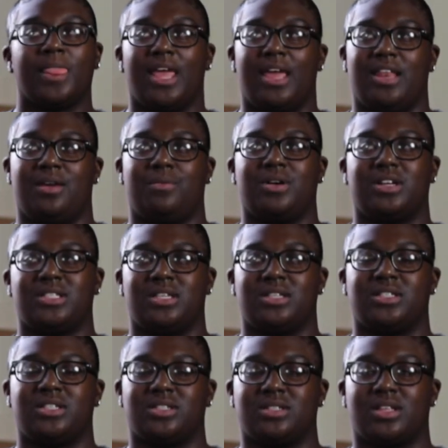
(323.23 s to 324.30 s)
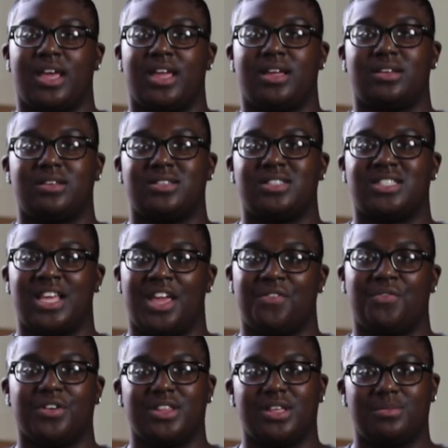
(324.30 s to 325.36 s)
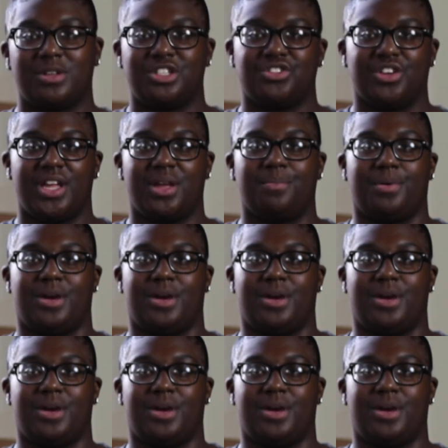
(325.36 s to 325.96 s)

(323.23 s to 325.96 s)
And it wasn't just like safe for them to drink,